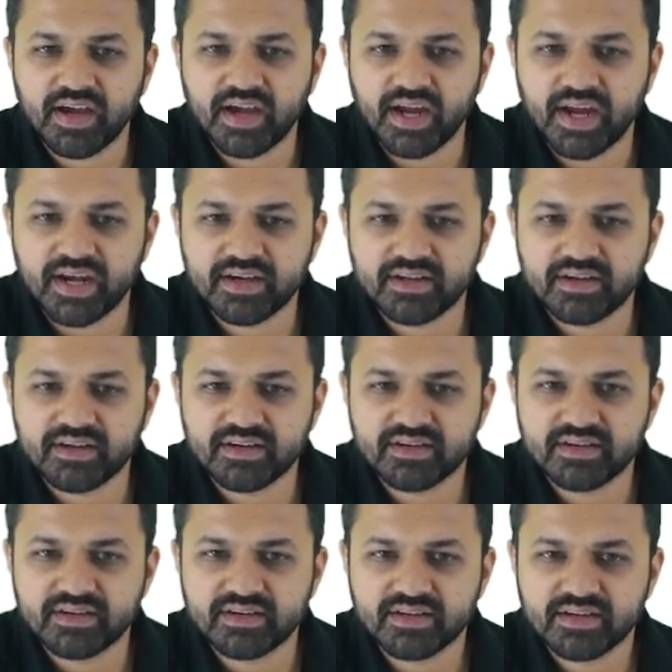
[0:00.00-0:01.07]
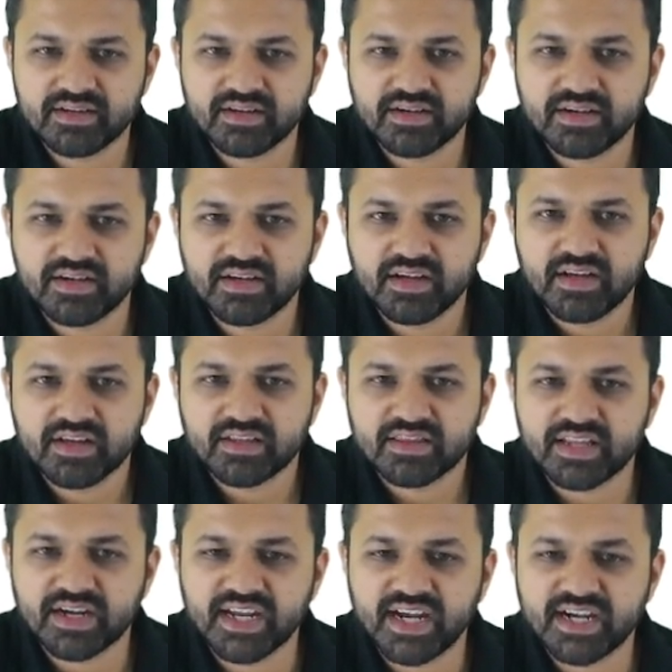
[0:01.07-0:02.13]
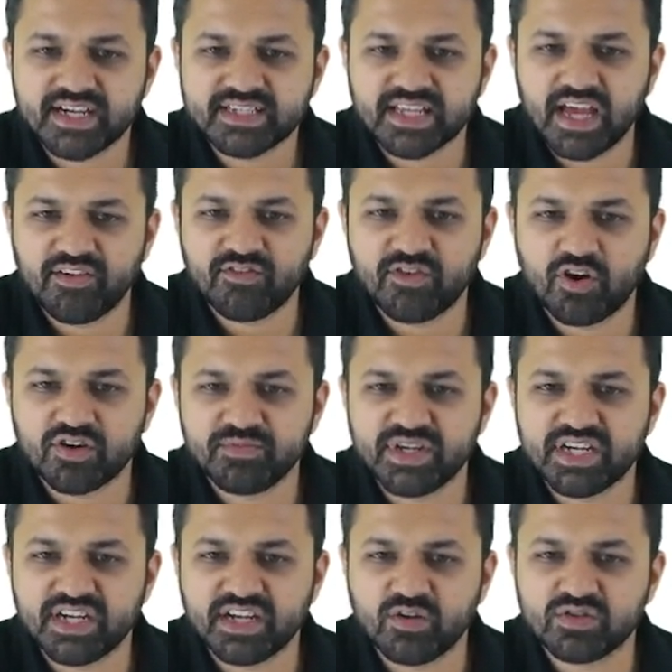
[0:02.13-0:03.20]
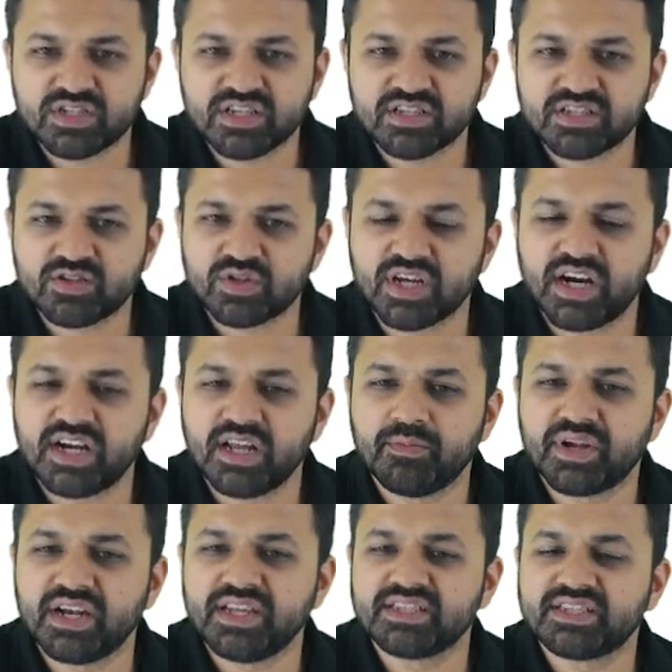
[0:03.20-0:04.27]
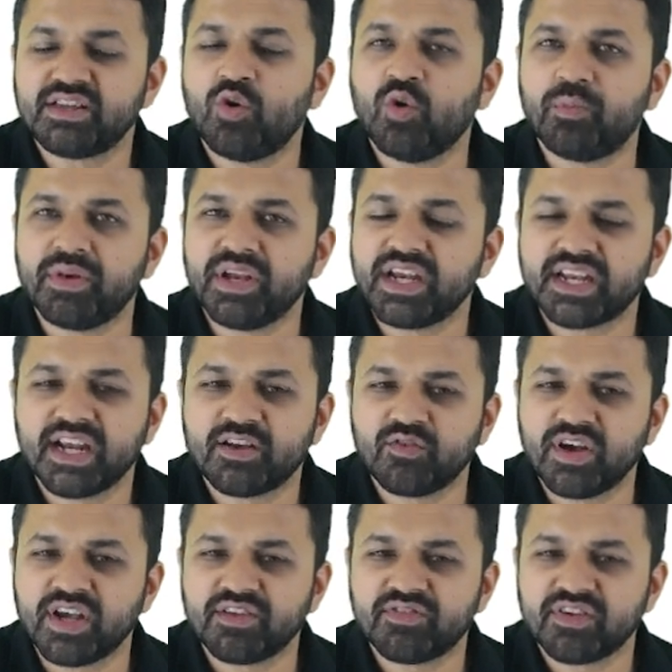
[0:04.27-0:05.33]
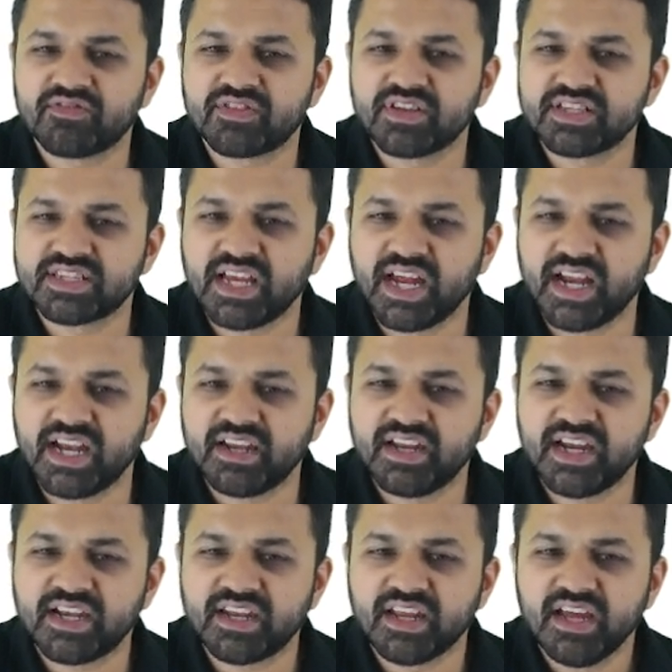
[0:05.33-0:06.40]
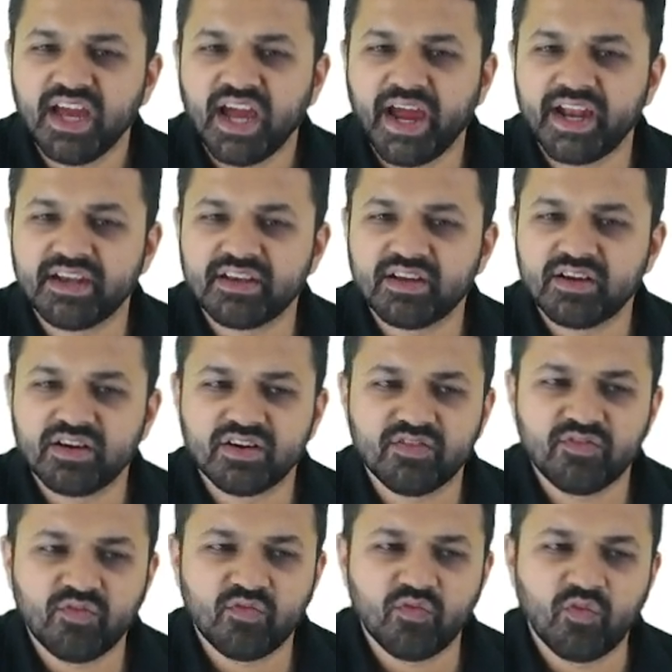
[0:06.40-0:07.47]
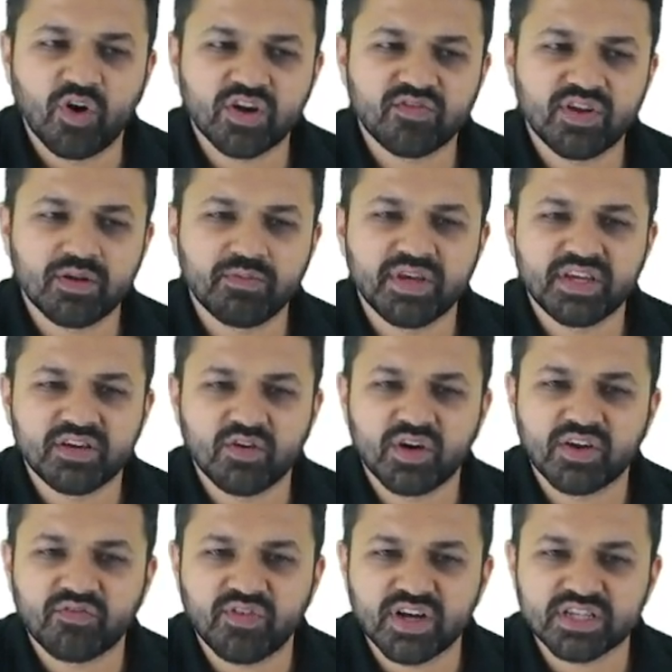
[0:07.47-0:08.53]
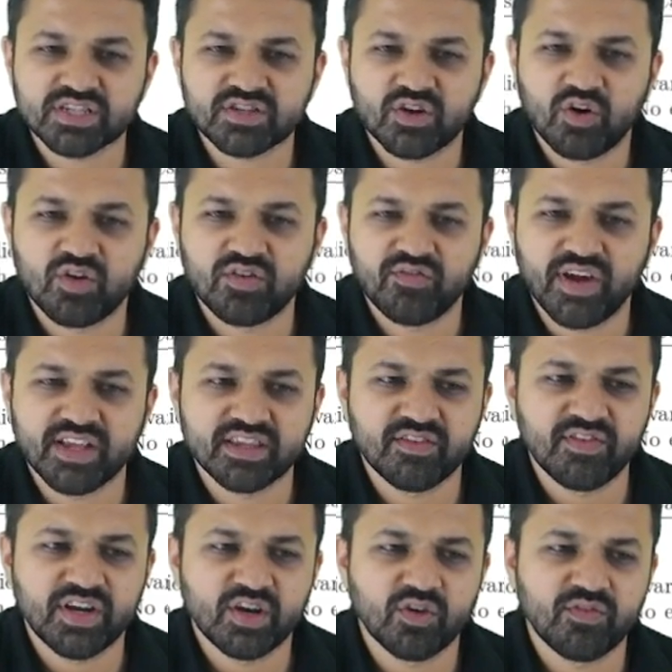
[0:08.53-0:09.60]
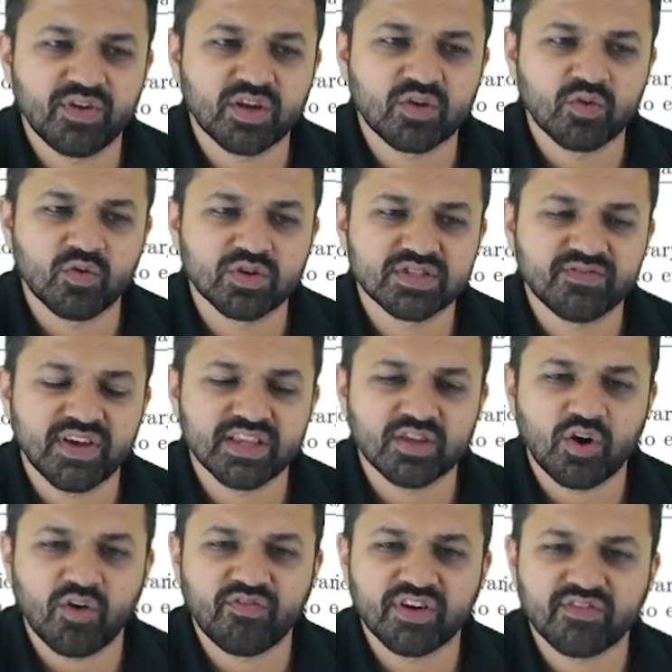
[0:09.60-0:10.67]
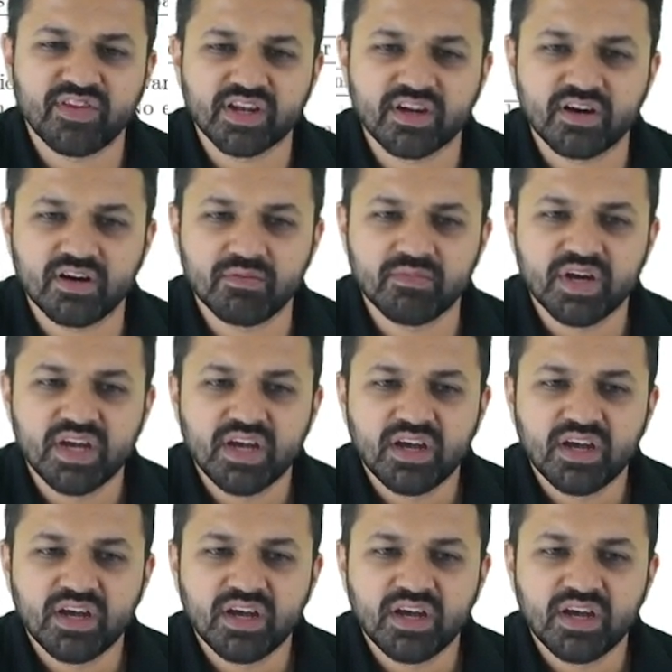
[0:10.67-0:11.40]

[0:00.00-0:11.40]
and uh, the dates have not been announced. So third of April is the opening date, twenty-fifth is the end date, and uh, what will be your first round, when the window will close, when the offer will come.